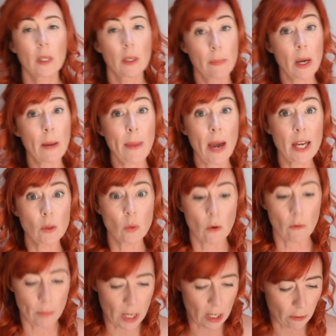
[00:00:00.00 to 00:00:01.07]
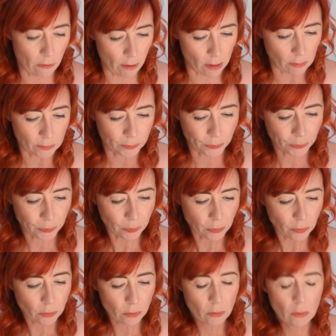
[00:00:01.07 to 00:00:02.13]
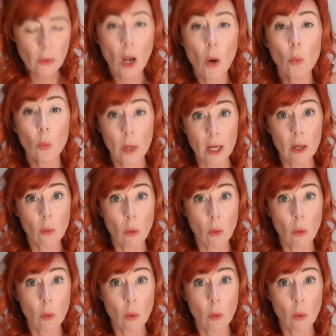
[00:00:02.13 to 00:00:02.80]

Be amazed what we've been through. Week